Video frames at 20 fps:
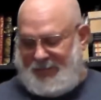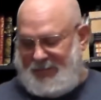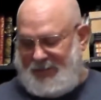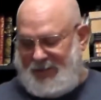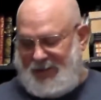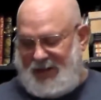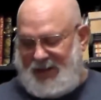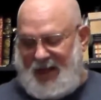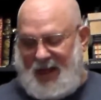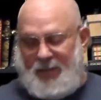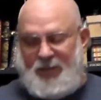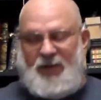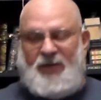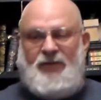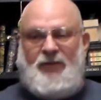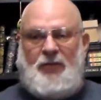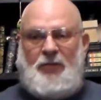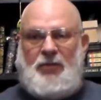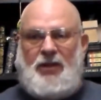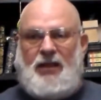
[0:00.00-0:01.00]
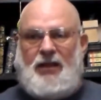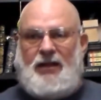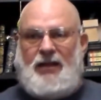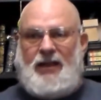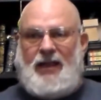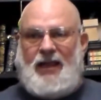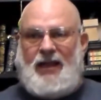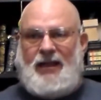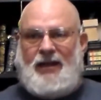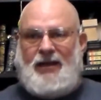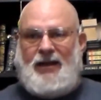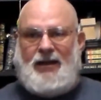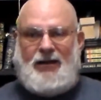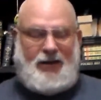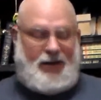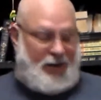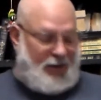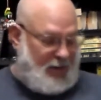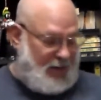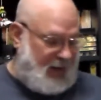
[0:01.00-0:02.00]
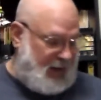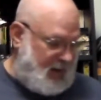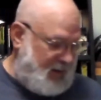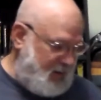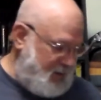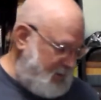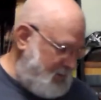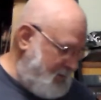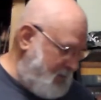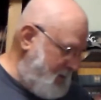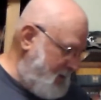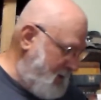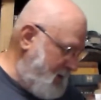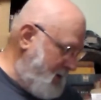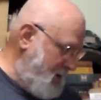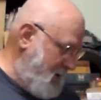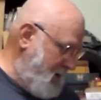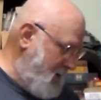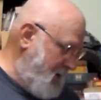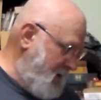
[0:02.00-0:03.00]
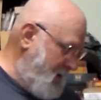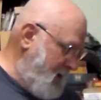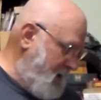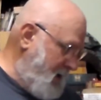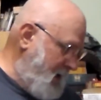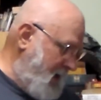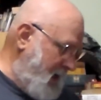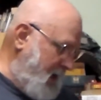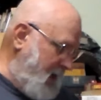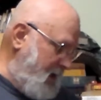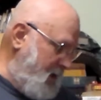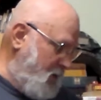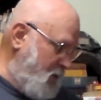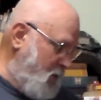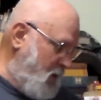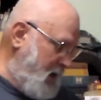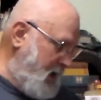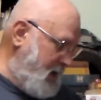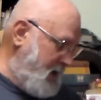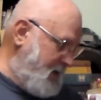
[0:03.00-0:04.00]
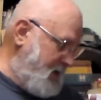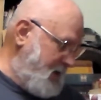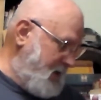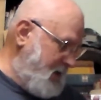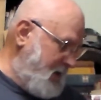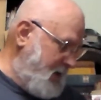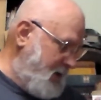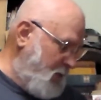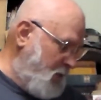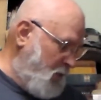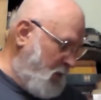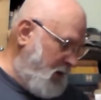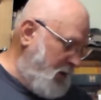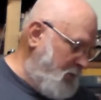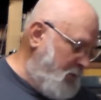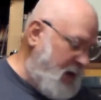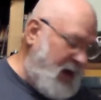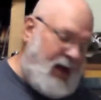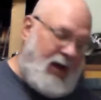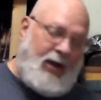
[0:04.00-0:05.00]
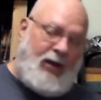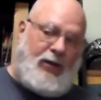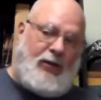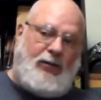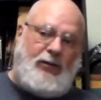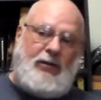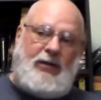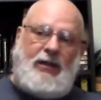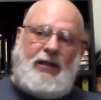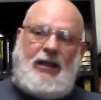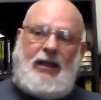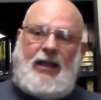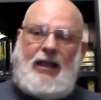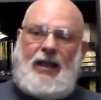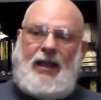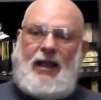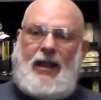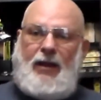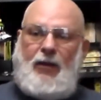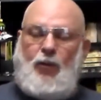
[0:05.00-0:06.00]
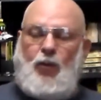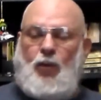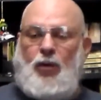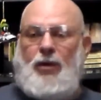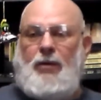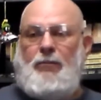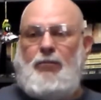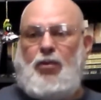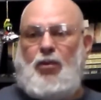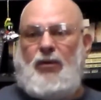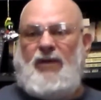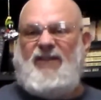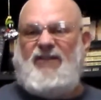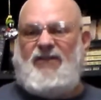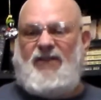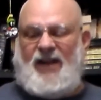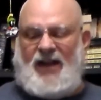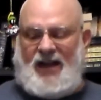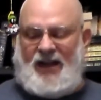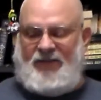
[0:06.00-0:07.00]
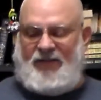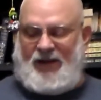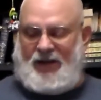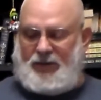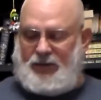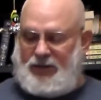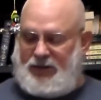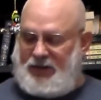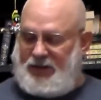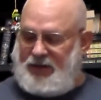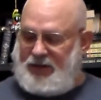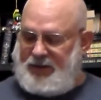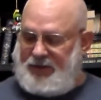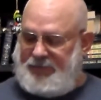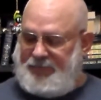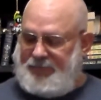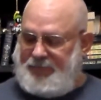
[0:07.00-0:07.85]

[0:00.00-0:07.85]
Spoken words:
stop it from getting yanked out of your hand. And it weighs in at 1 pound and 1.5 ounces.